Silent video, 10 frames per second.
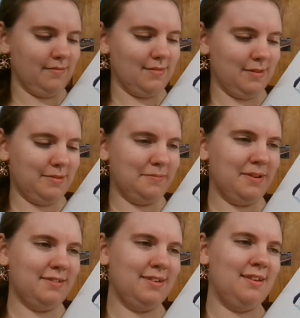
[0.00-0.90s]
I'm
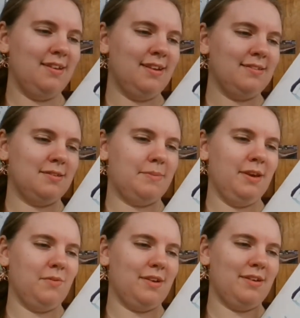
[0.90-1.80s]
surprised you didn't ask the
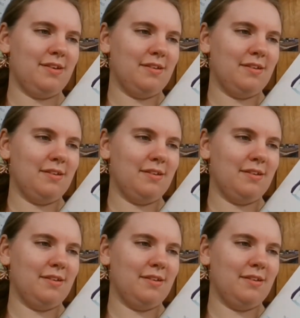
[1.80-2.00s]
penguin, huh?